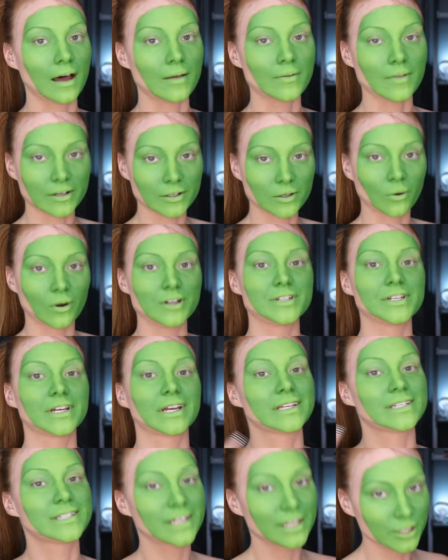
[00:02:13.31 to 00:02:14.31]
I'm then going to
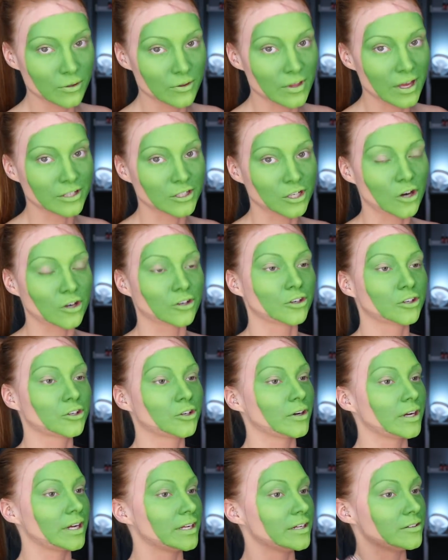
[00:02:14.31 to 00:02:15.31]
continue that darker
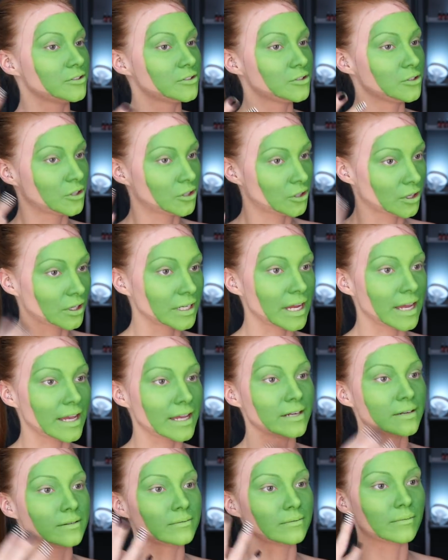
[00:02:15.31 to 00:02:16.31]
green to
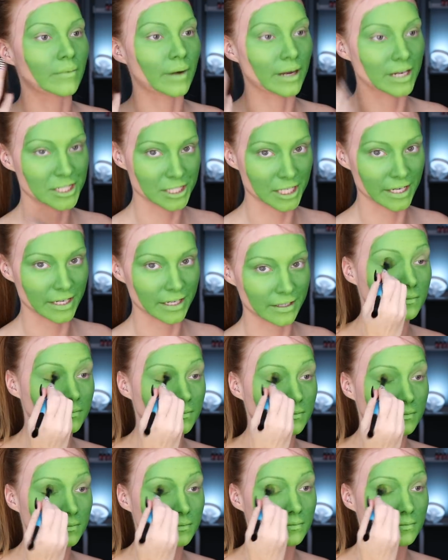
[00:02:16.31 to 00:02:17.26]
create my shading.